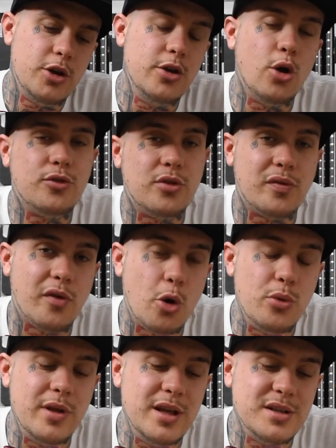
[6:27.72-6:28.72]
You know I had to
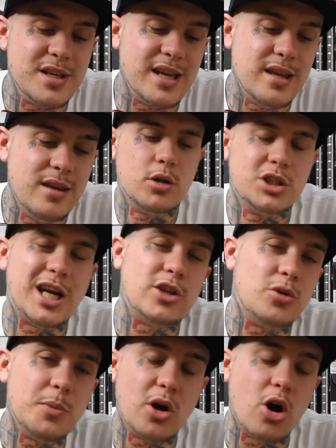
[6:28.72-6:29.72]
throw these in. Shout out
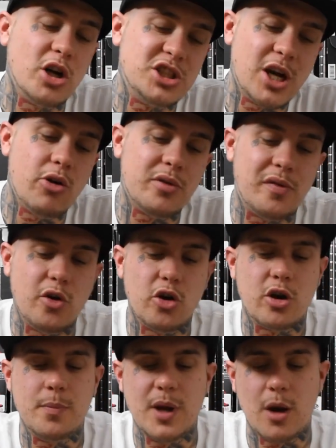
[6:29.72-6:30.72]
to my guy Gerard for
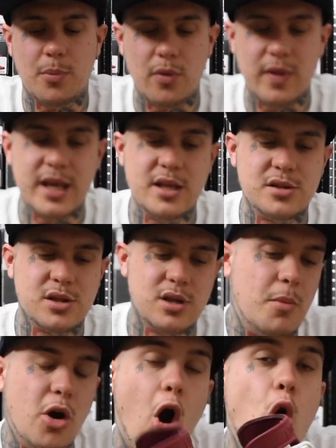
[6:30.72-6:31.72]
hooking me up on these.
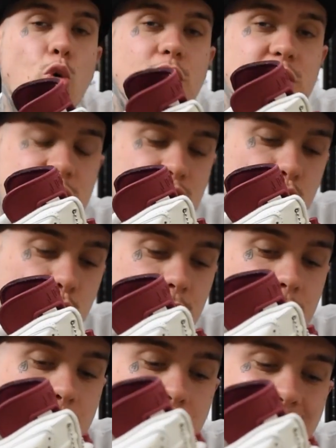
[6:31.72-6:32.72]
My oldest
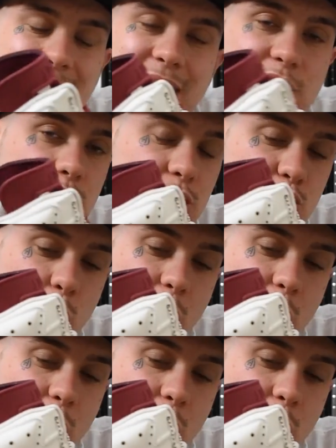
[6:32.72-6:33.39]
Jordan in my collection as